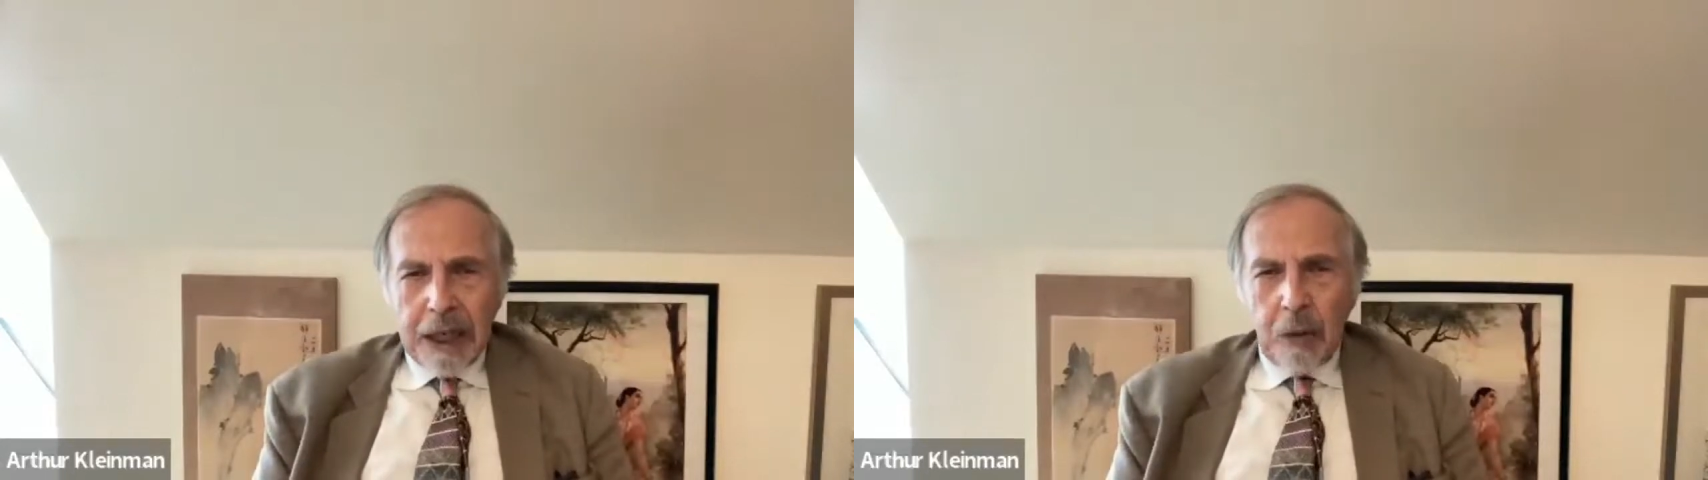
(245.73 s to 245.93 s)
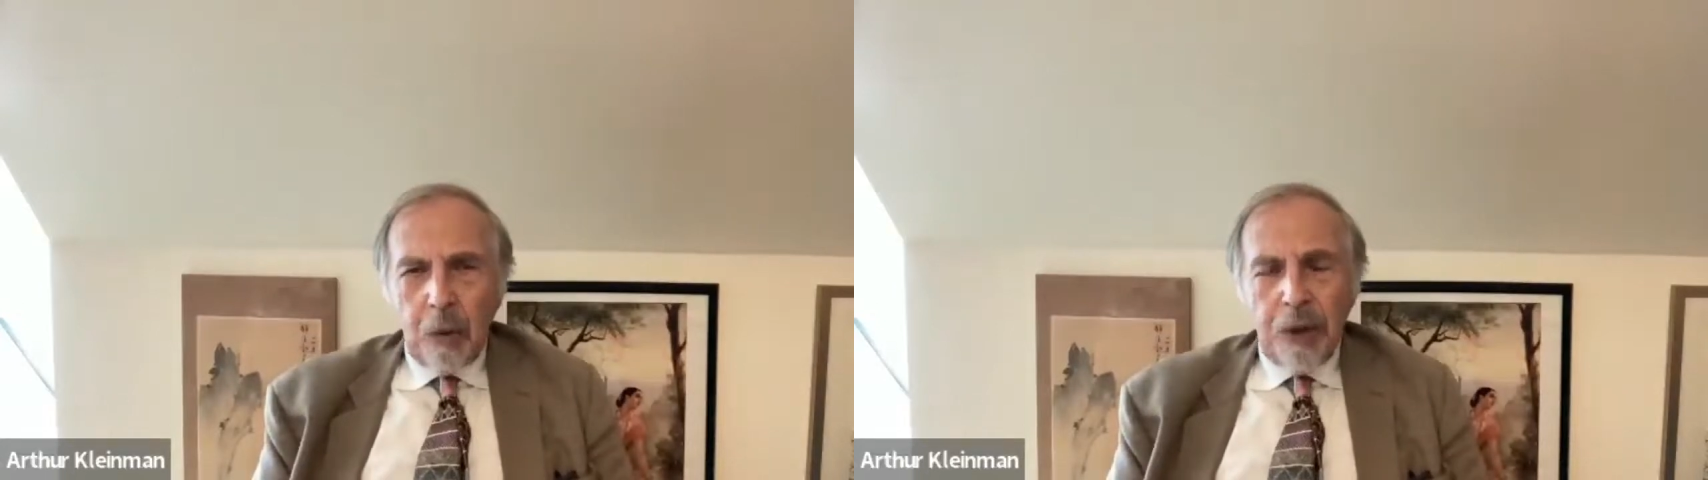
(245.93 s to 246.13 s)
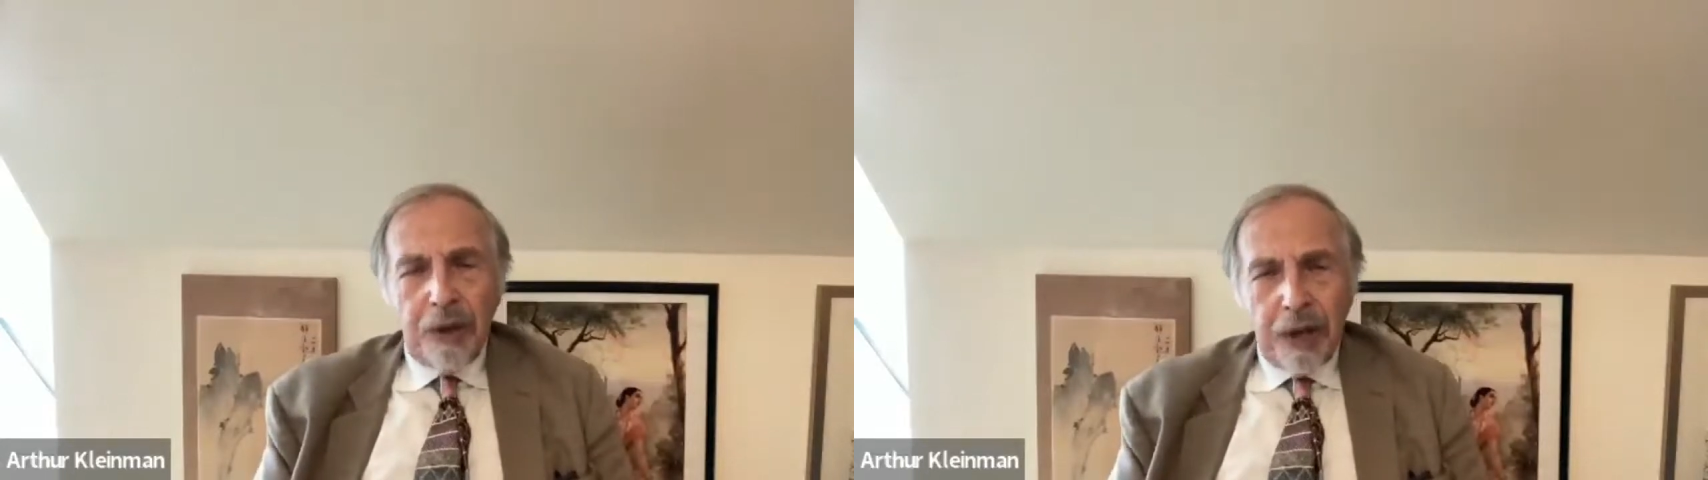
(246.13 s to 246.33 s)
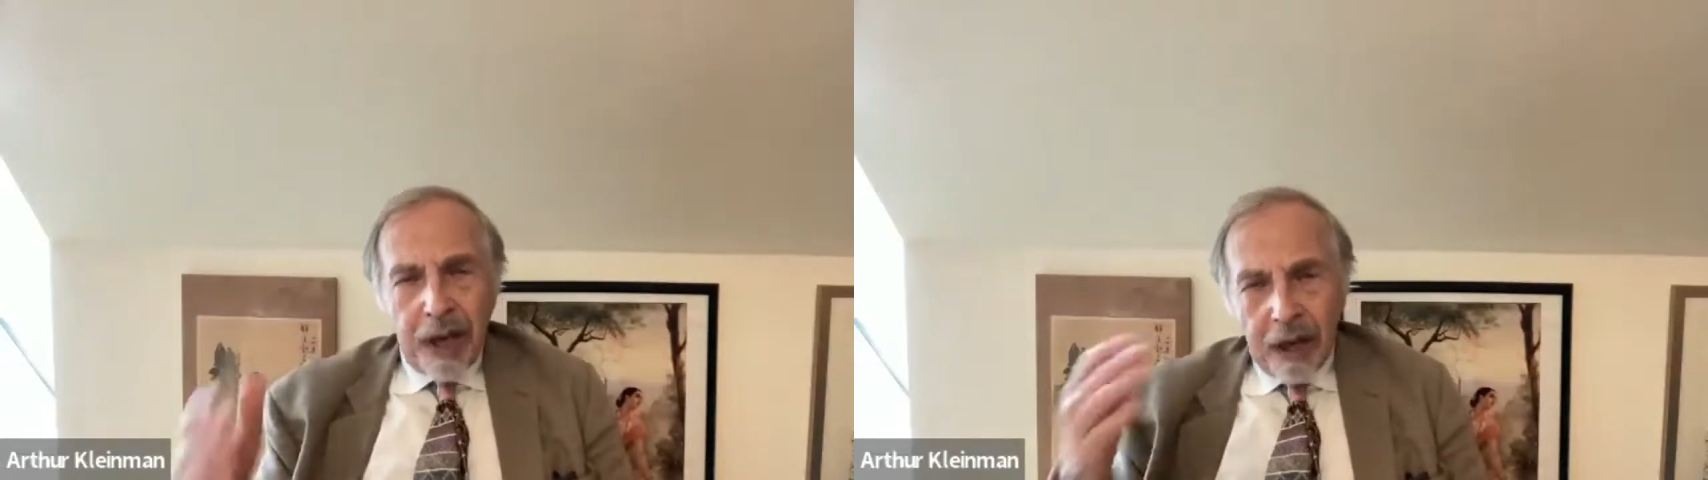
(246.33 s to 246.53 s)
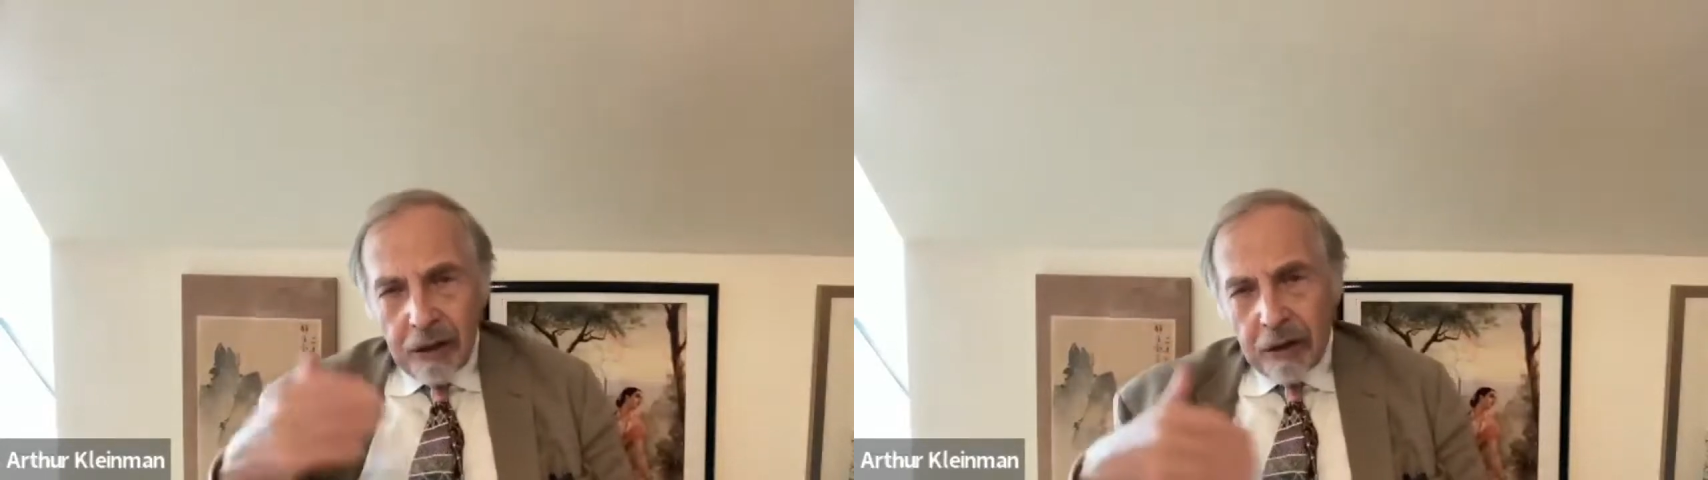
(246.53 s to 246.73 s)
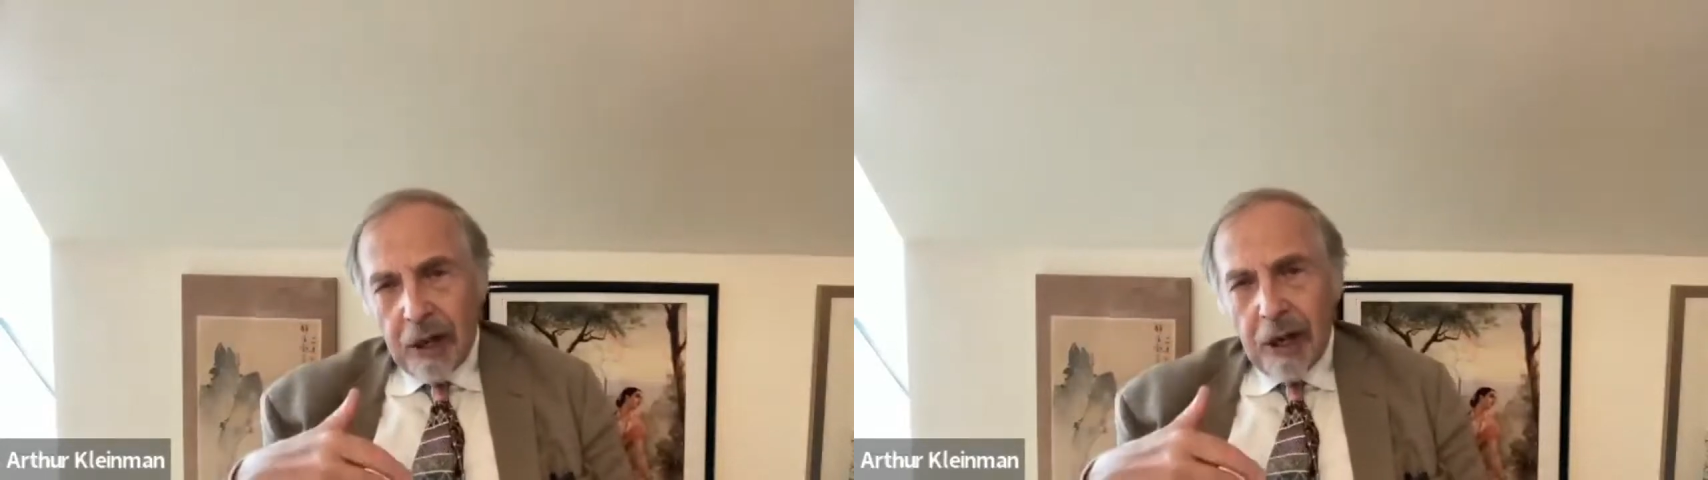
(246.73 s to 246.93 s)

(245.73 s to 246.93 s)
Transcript: with their